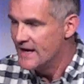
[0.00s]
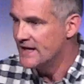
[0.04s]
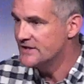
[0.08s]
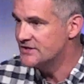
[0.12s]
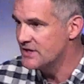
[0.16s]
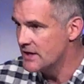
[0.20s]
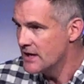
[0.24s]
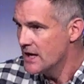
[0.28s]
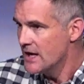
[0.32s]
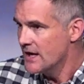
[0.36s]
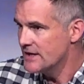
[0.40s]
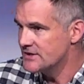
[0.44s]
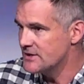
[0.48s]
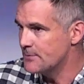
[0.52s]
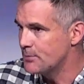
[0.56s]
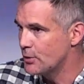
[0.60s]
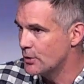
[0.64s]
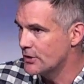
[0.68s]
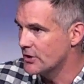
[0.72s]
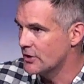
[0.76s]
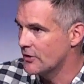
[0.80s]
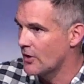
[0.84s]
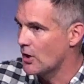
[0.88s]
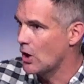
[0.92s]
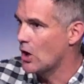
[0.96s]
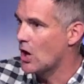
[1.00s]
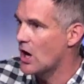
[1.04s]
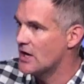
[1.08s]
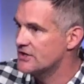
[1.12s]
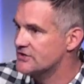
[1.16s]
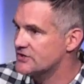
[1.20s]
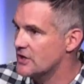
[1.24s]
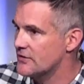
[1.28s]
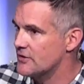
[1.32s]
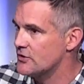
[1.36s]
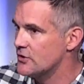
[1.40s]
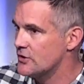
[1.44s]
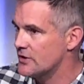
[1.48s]
Is he putting it on the line
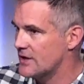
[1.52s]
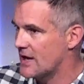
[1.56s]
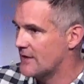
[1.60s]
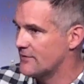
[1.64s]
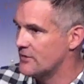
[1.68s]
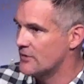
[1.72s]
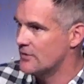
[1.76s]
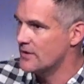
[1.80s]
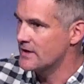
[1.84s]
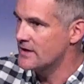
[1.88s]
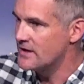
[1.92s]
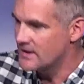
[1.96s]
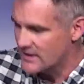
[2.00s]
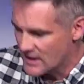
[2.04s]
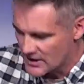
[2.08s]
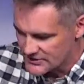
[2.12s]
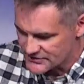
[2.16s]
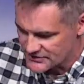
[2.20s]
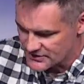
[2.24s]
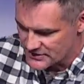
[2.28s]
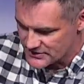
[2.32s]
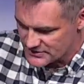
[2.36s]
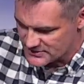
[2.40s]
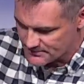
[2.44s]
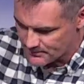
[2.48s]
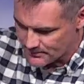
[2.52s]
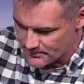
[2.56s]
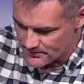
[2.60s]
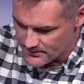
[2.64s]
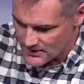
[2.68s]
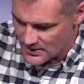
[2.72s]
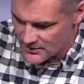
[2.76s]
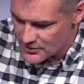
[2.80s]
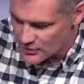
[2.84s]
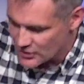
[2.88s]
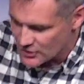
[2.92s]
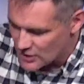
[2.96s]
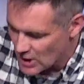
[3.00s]
so that you can have your egos and
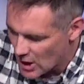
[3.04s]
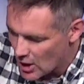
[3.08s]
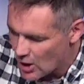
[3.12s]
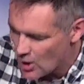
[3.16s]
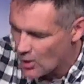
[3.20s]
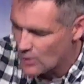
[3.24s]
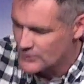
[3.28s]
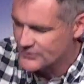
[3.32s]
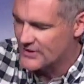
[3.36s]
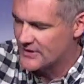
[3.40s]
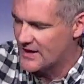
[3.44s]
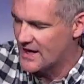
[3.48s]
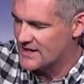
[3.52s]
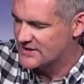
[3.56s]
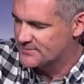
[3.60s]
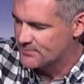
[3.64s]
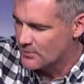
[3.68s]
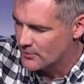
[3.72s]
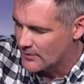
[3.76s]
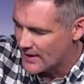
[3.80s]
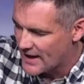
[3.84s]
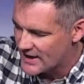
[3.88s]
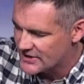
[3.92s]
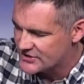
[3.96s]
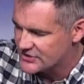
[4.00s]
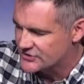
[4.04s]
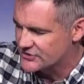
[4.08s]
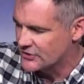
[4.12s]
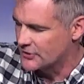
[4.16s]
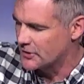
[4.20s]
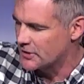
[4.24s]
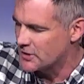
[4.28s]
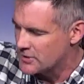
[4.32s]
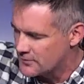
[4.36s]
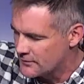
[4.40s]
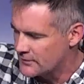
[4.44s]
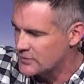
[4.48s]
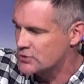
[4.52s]
your goals and aspirations on an
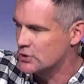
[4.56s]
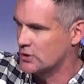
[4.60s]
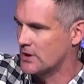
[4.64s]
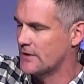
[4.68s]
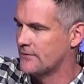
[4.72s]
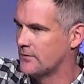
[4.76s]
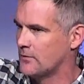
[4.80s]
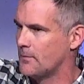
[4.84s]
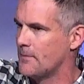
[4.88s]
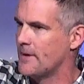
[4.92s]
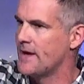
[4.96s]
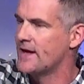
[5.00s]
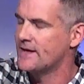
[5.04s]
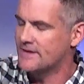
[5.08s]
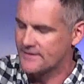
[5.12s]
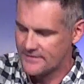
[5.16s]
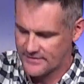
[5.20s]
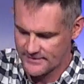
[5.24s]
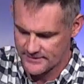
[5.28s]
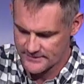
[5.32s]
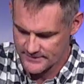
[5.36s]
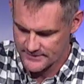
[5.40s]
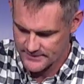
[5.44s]
individual level met?